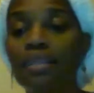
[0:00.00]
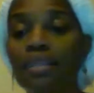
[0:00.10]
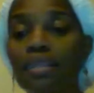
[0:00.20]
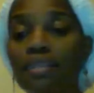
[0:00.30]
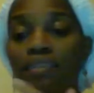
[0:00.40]

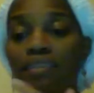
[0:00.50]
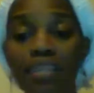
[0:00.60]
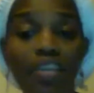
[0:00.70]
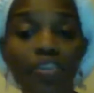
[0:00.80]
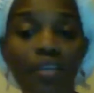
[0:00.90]
then a
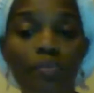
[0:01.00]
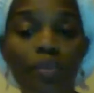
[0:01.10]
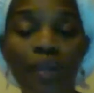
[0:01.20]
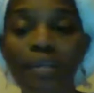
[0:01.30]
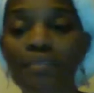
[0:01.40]
teenager
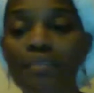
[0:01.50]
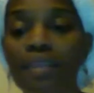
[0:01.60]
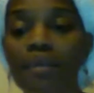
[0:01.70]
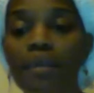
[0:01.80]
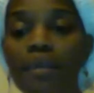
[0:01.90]

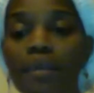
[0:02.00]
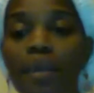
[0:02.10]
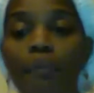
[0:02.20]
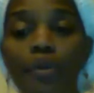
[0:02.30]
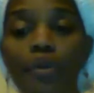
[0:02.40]
experiencing
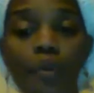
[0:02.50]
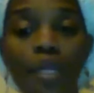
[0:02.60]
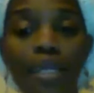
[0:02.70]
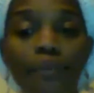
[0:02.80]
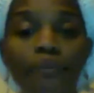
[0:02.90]

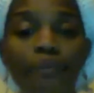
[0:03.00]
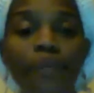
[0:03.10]
puberty,